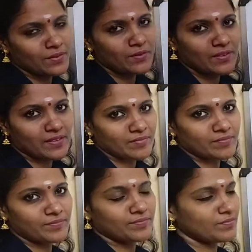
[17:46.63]
Okay.
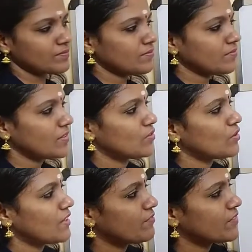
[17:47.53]

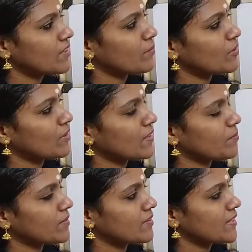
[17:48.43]
So left regular
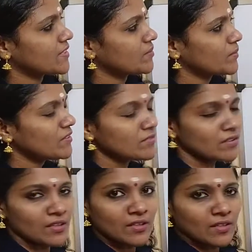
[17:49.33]
representation means
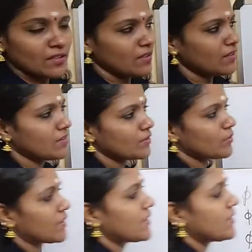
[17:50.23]
you
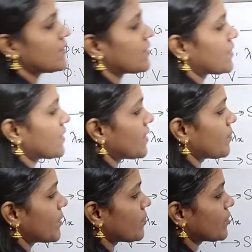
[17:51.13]
will get
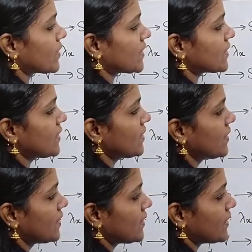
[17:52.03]
here
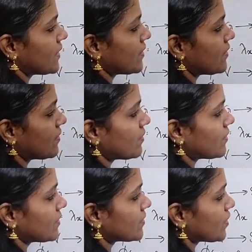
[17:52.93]
permutation
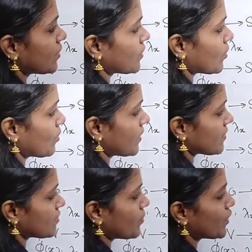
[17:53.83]
as a row
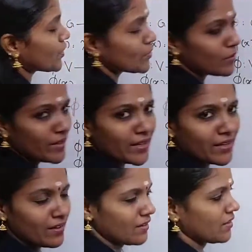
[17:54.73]
corresponding to
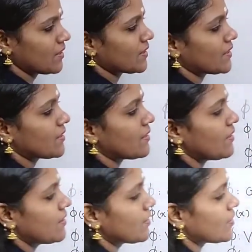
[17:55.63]
A.
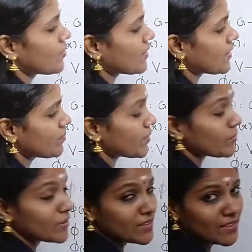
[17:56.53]
Here you will get
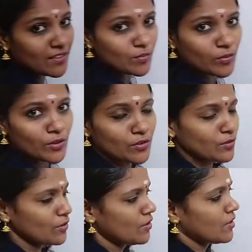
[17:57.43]
permutation corresponding
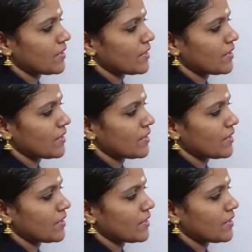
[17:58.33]
to